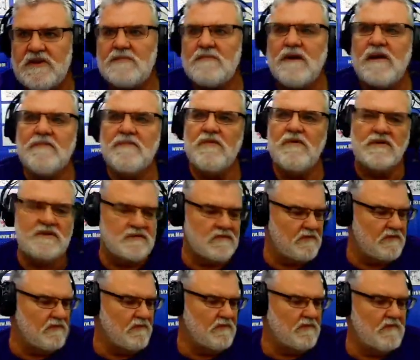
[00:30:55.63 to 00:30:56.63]
my books
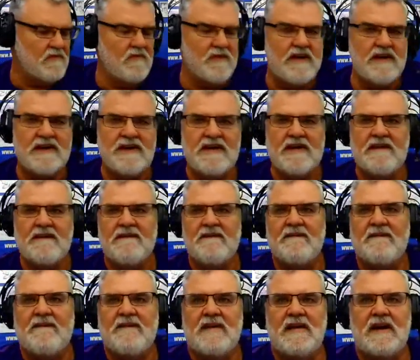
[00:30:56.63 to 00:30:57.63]
real quick.
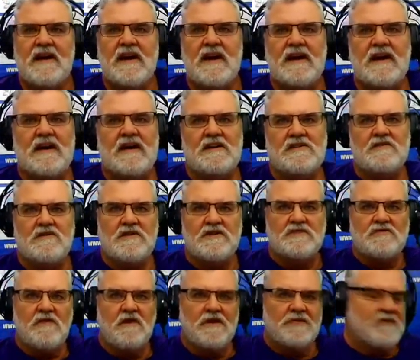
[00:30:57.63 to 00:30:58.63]
Uh, you can
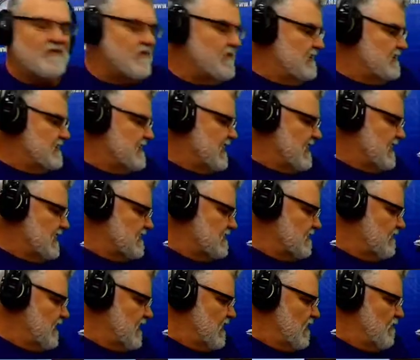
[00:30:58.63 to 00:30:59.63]
draw in 30 seconds,
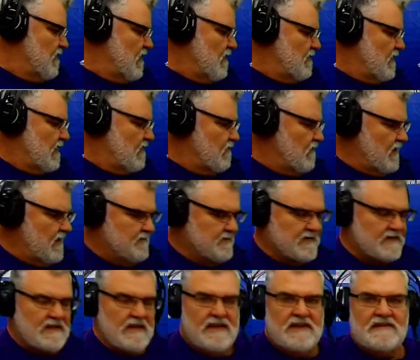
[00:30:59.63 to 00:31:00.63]
available on my
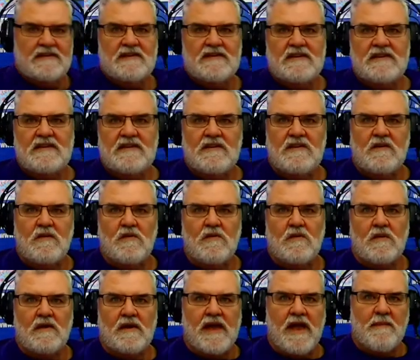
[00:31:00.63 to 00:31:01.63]
website
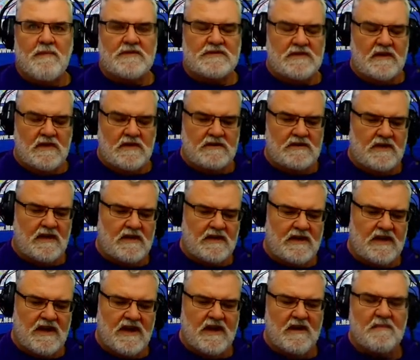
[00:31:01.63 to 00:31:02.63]
or
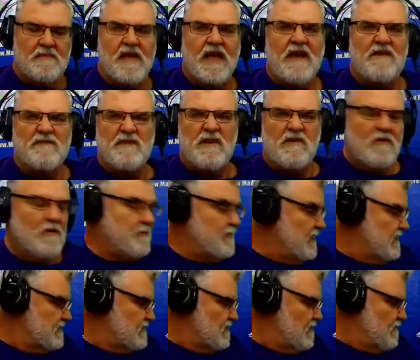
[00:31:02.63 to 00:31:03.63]
Amazon.com. Half hour
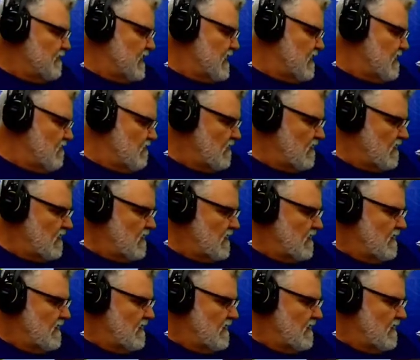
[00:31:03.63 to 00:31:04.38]
pencil power,